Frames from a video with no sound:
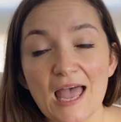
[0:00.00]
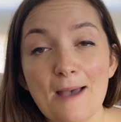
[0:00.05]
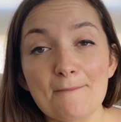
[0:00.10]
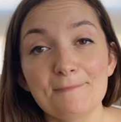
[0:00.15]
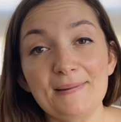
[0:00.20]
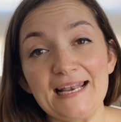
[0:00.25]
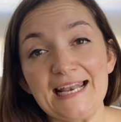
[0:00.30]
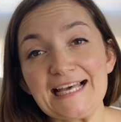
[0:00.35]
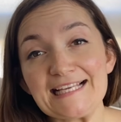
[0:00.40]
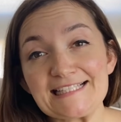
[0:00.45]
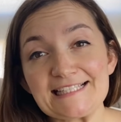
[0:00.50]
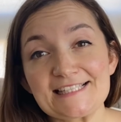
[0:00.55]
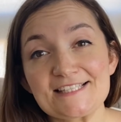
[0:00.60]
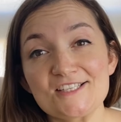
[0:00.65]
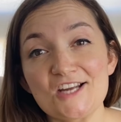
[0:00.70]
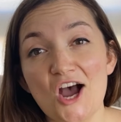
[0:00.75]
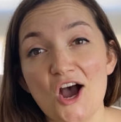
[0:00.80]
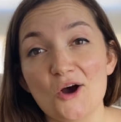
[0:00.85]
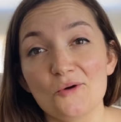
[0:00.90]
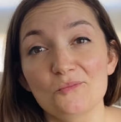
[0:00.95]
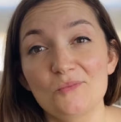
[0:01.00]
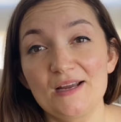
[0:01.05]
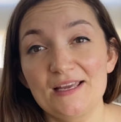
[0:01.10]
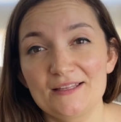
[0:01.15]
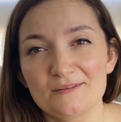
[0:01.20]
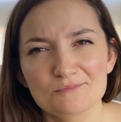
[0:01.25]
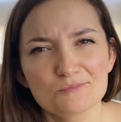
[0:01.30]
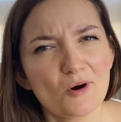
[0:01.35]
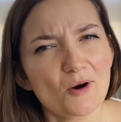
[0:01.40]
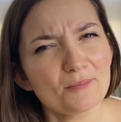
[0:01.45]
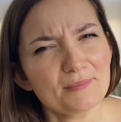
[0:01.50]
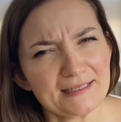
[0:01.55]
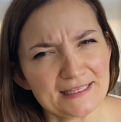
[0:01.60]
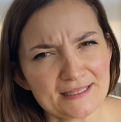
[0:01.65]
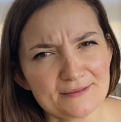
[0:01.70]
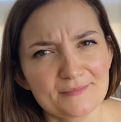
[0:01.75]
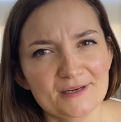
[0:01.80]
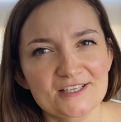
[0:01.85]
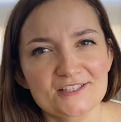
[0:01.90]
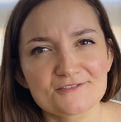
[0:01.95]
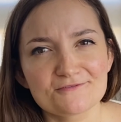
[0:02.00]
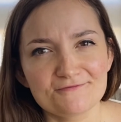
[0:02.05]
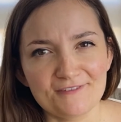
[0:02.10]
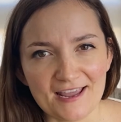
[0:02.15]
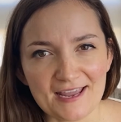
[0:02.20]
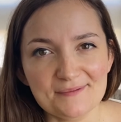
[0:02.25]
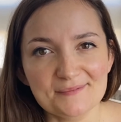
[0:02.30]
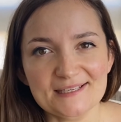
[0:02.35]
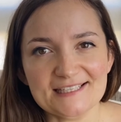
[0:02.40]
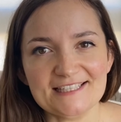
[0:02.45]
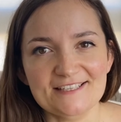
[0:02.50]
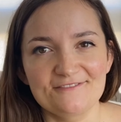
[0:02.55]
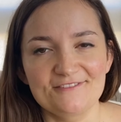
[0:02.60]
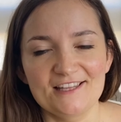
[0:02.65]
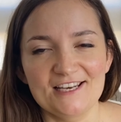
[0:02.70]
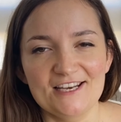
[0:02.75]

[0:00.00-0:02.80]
But let's start with probably the most famous of the